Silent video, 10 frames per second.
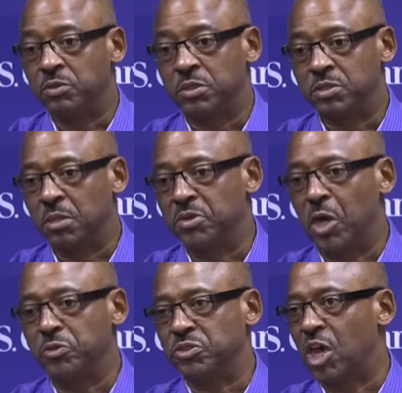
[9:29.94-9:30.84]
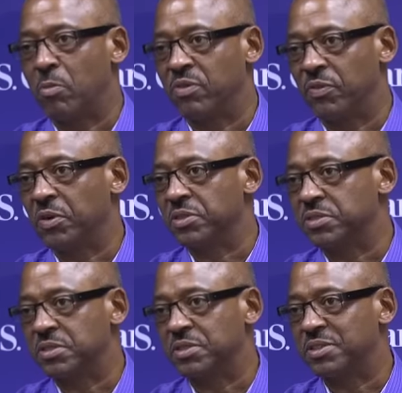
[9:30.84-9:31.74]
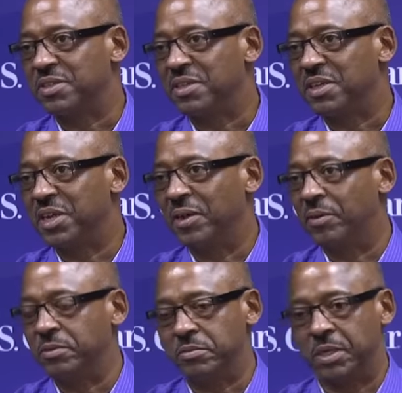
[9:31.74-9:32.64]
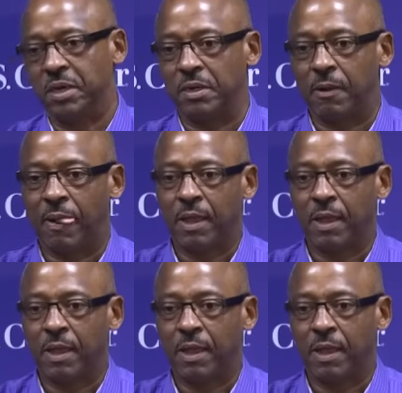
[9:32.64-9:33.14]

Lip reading: Some coaches call me first, you know,